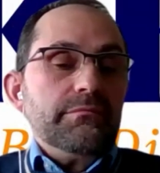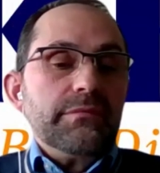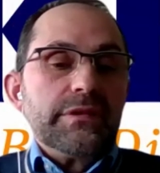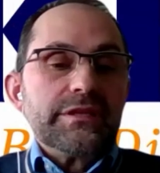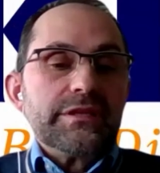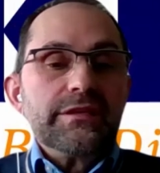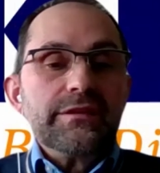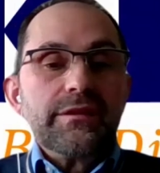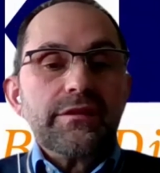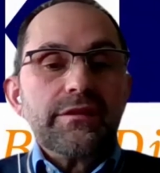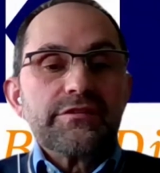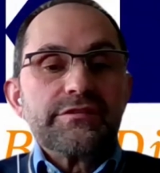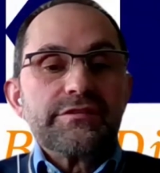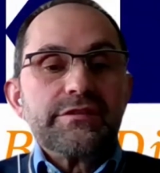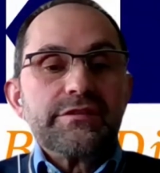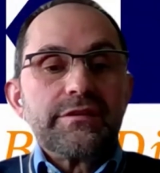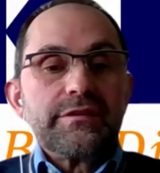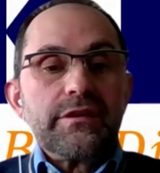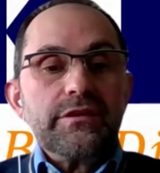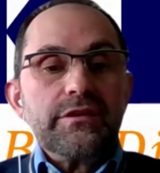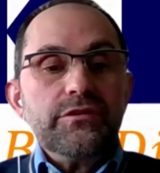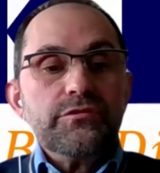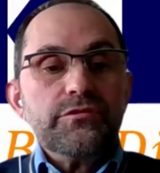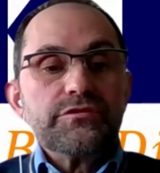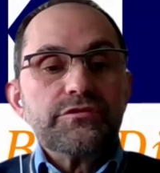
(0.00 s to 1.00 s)
materials that
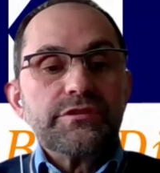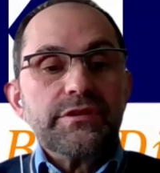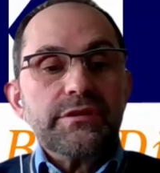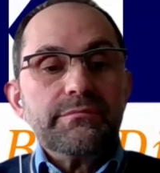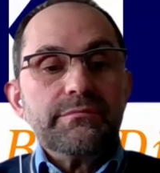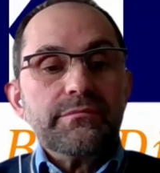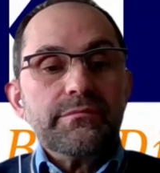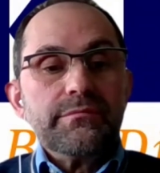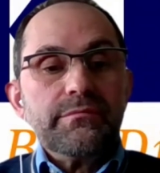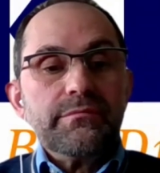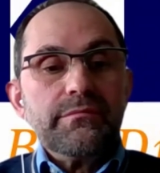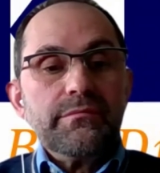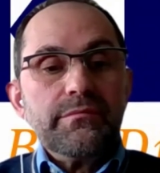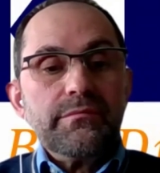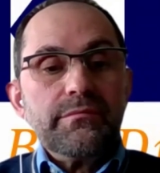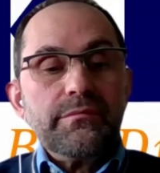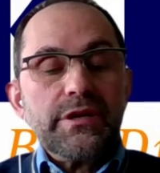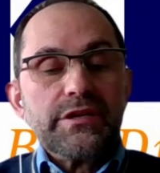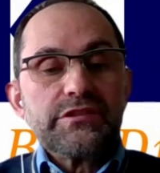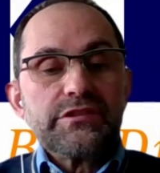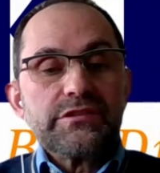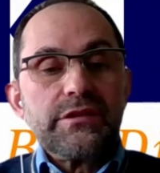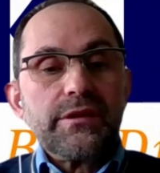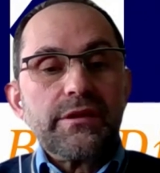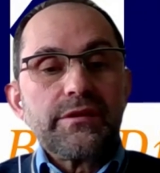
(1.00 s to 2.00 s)
are used in
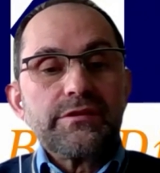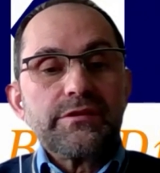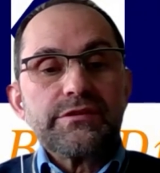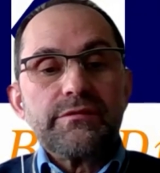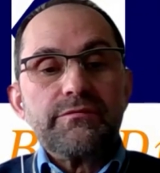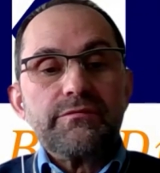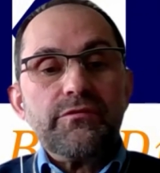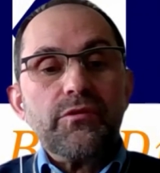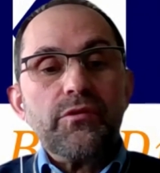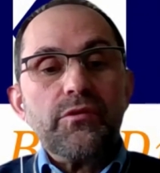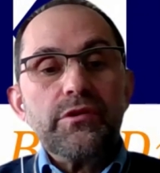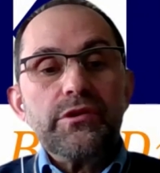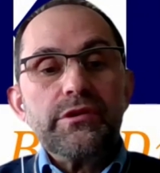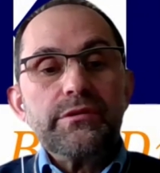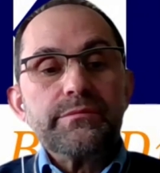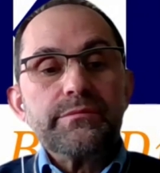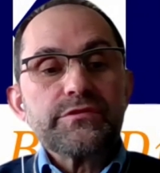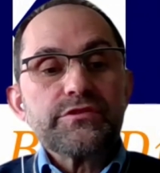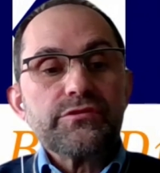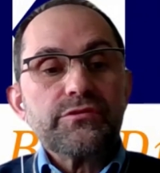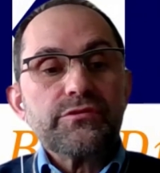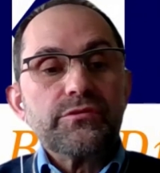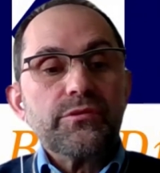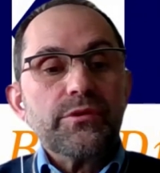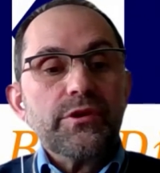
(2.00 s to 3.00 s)
much larger volumes,
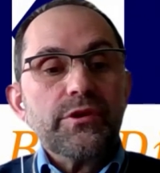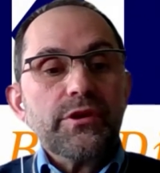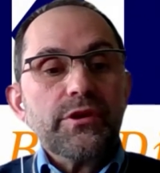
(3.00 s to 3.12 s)
so